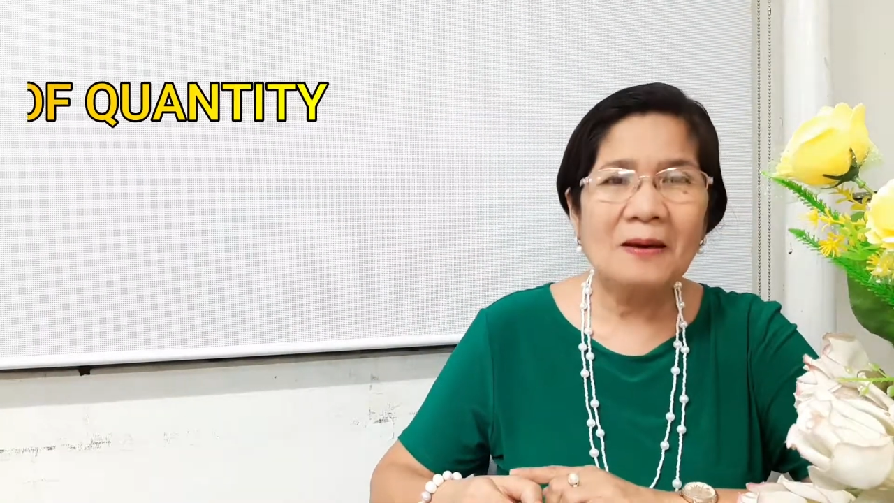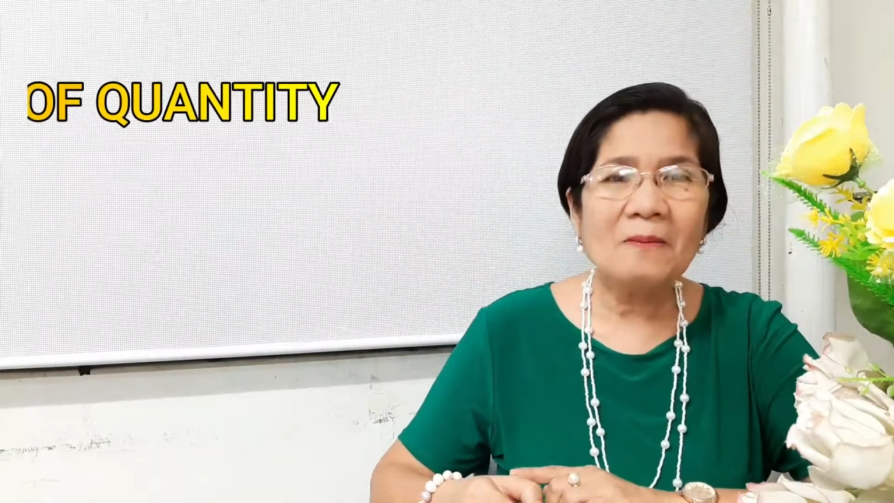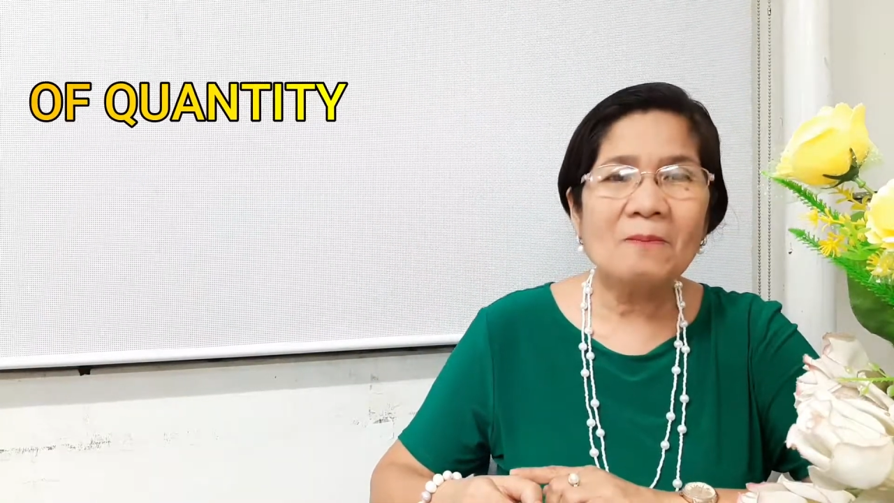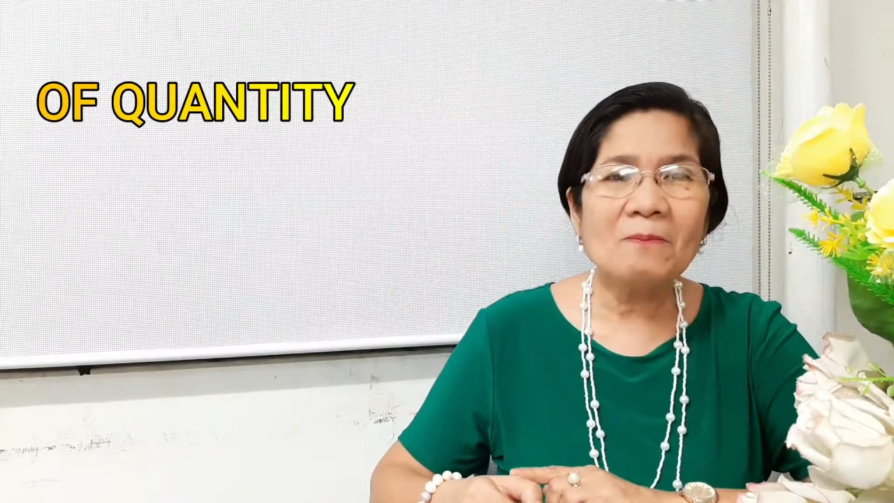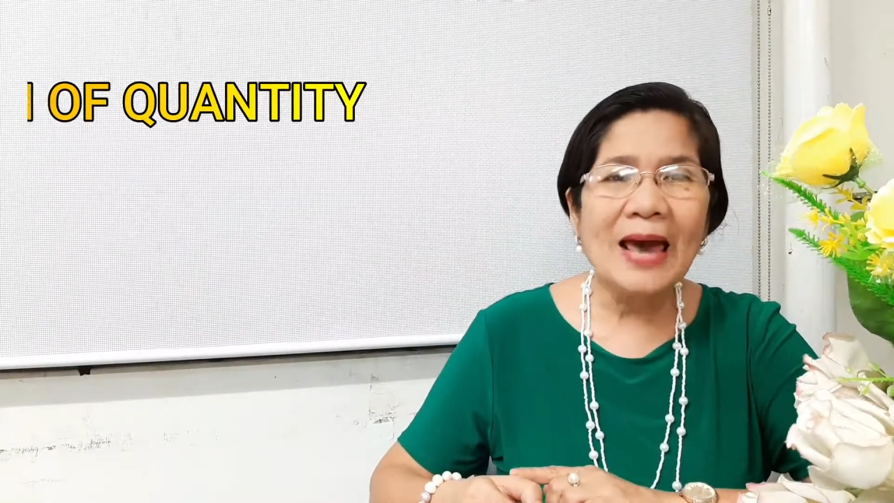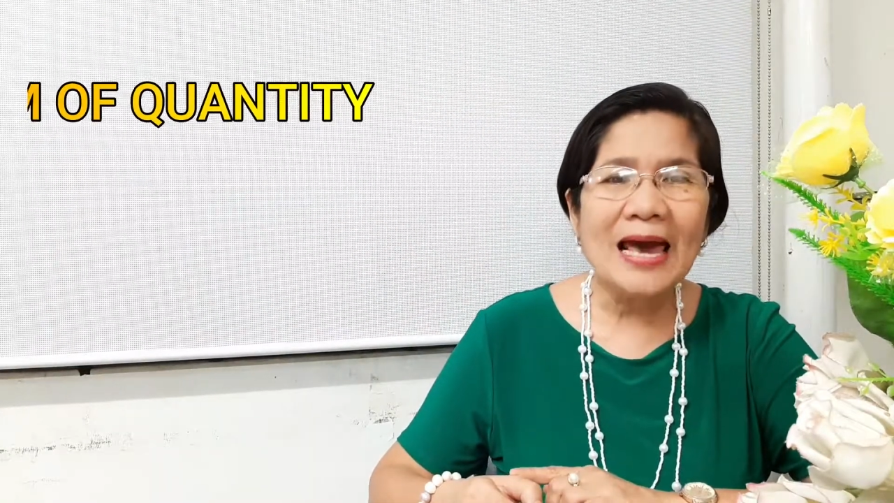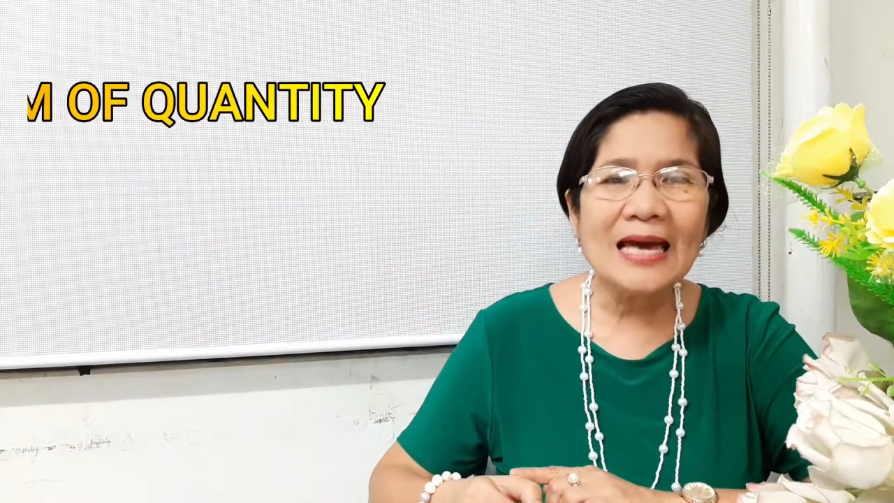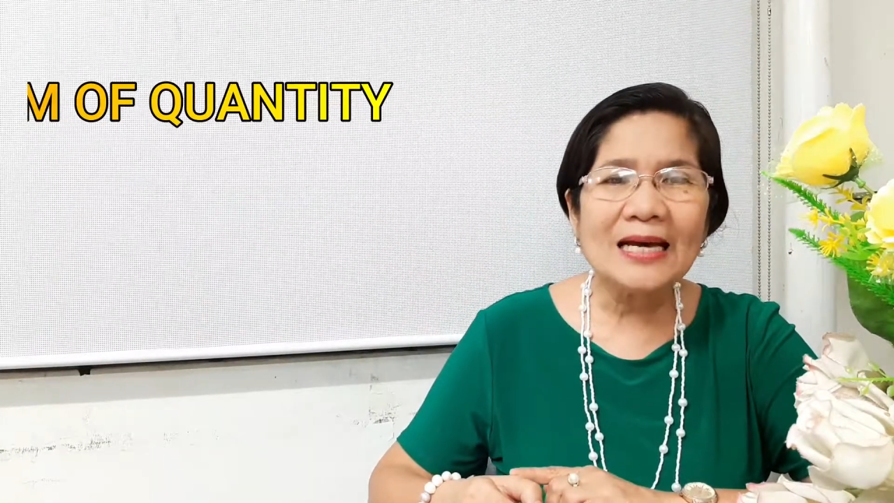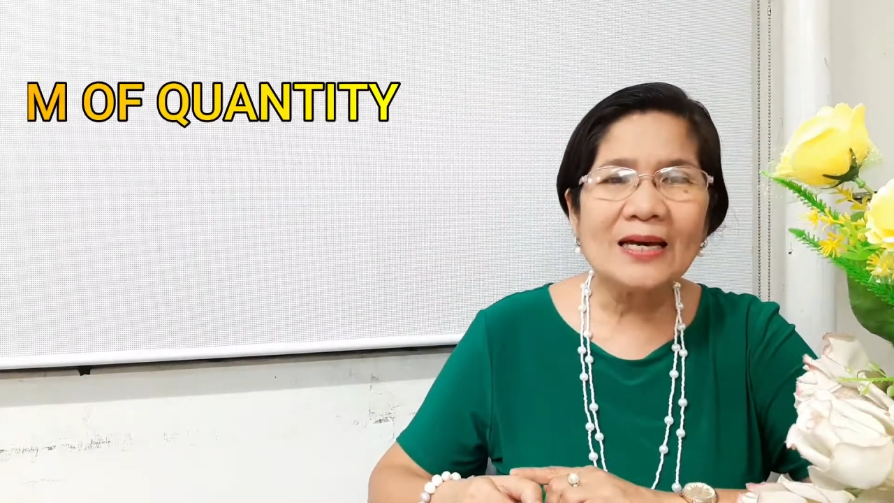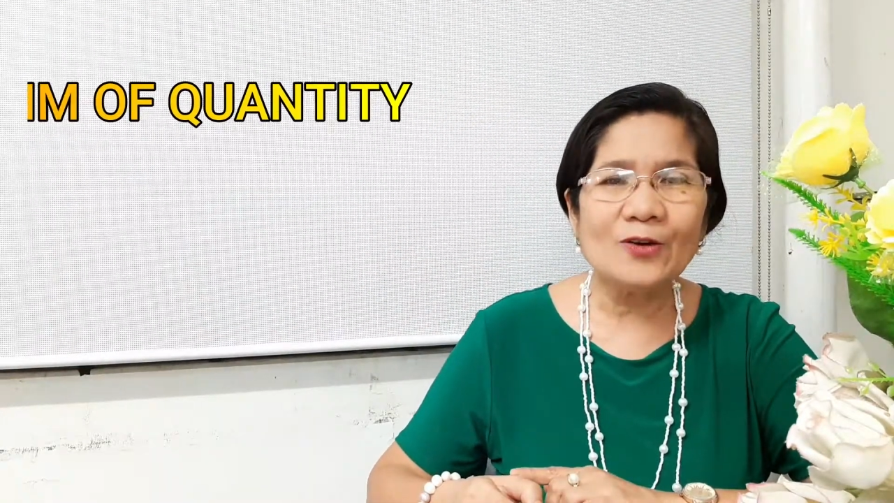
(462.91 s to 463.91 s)
make
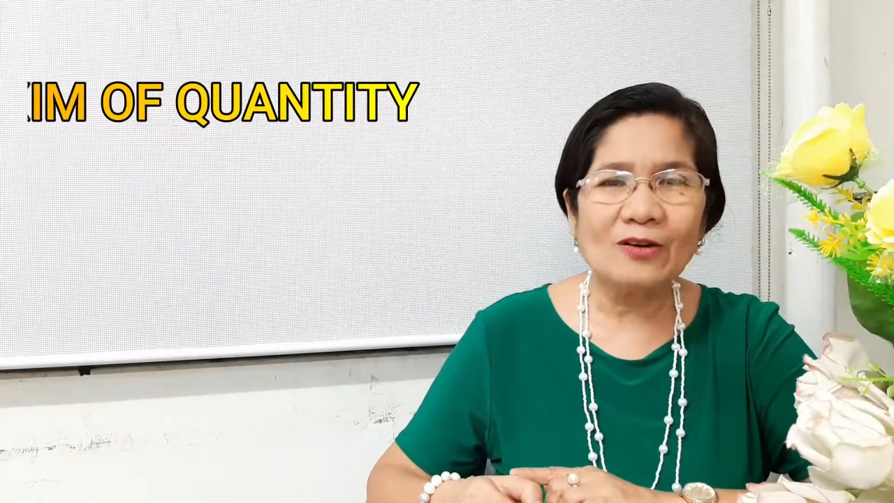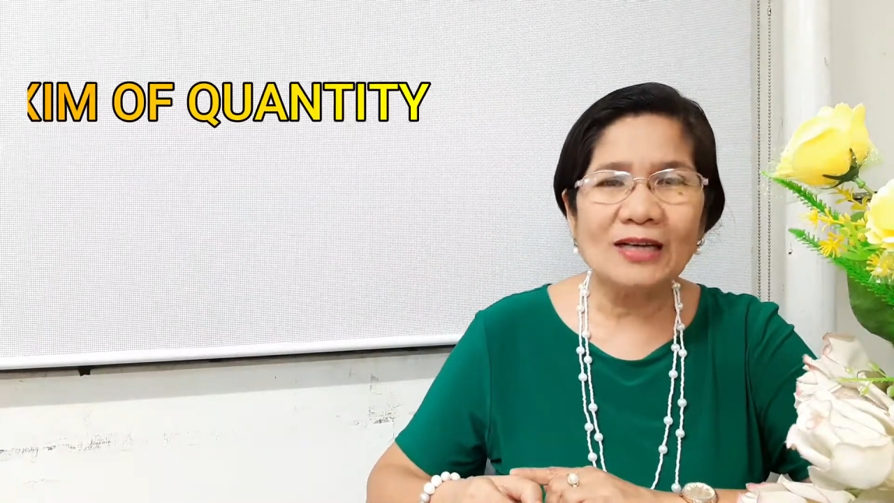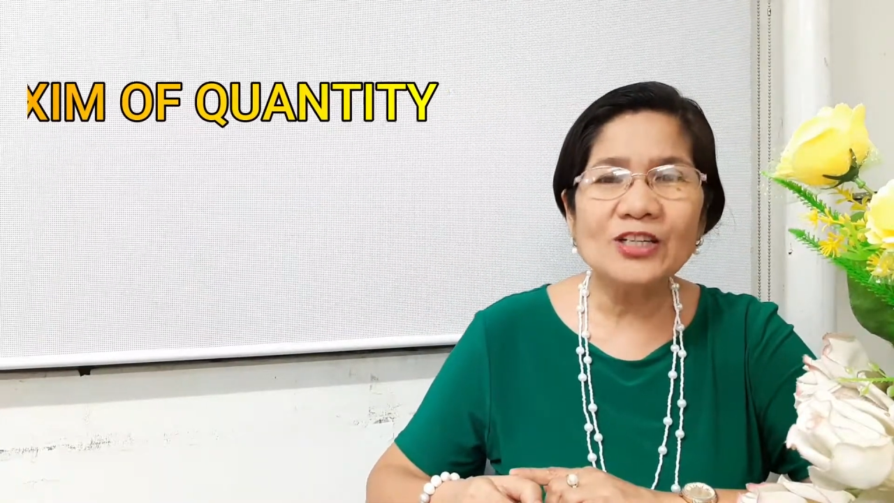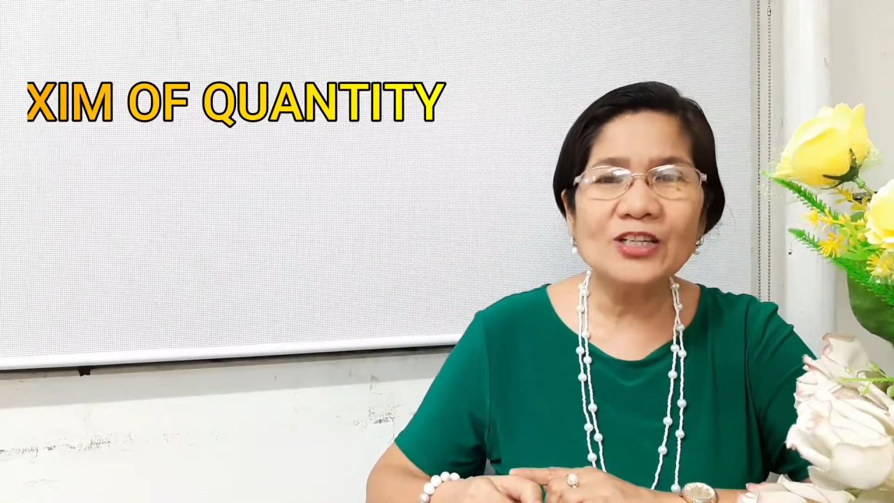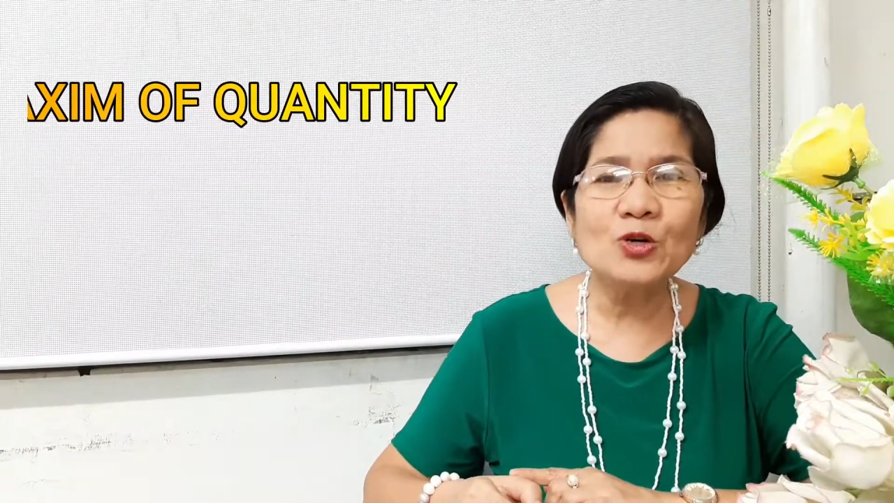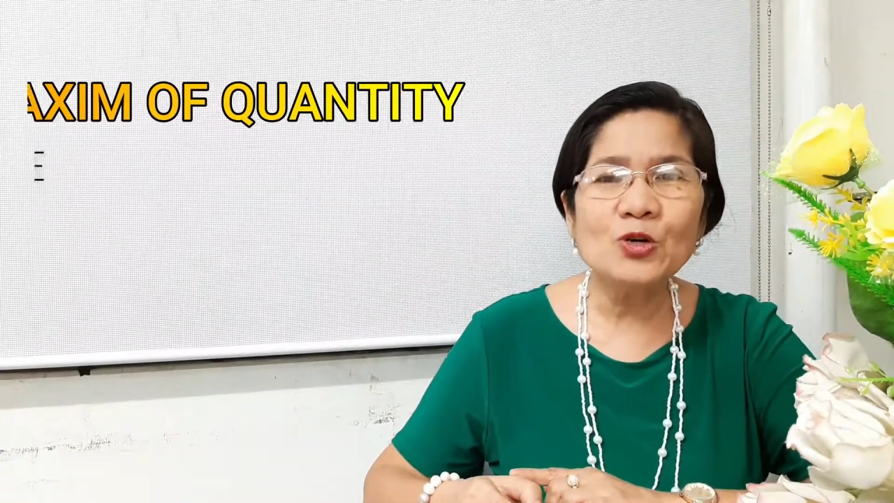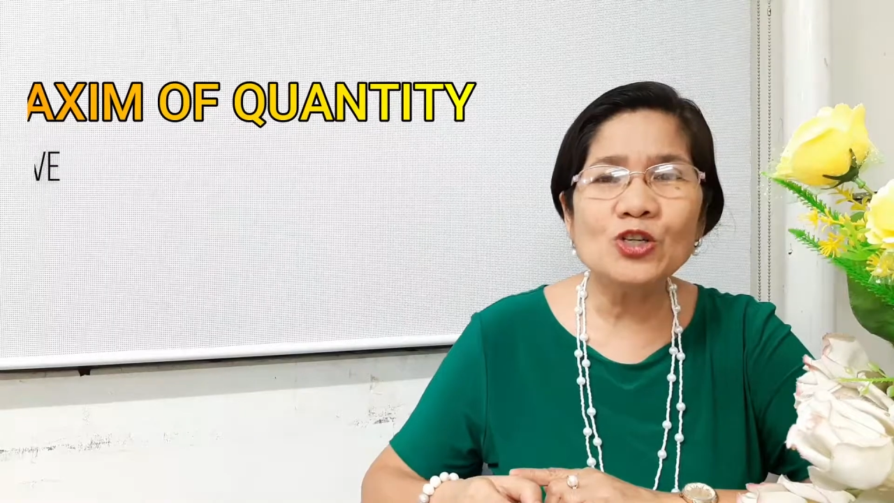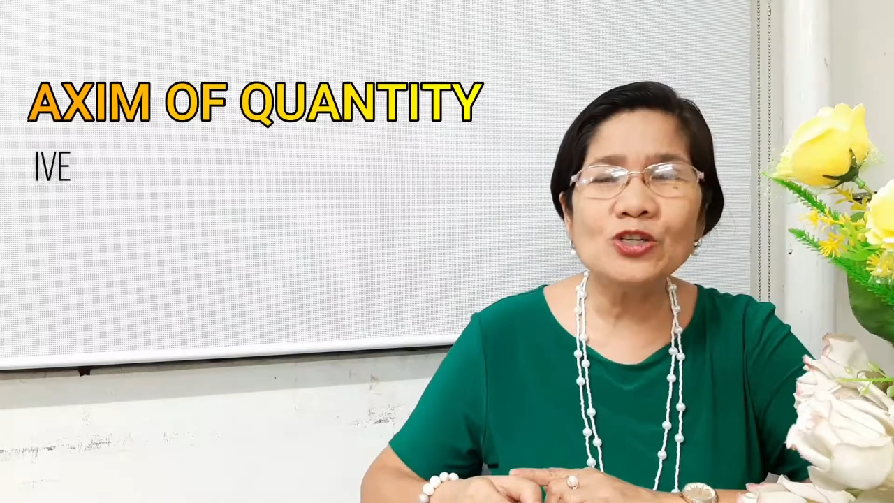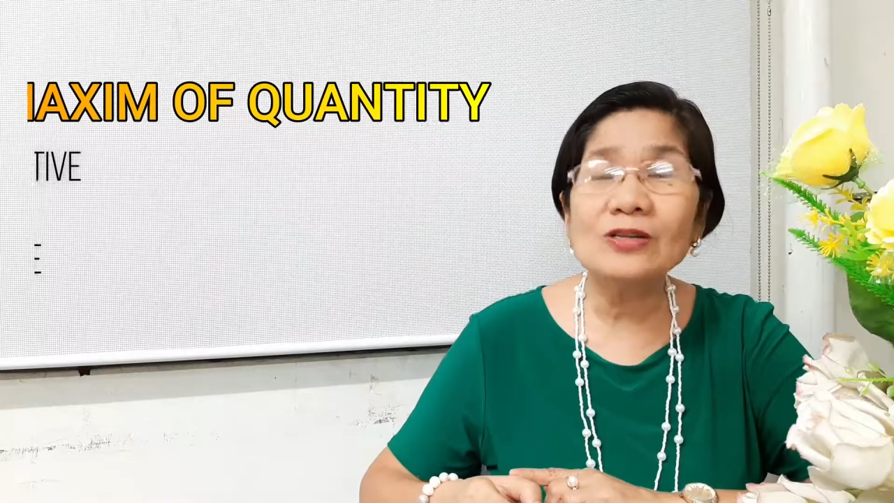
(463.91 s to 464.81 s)
your contribution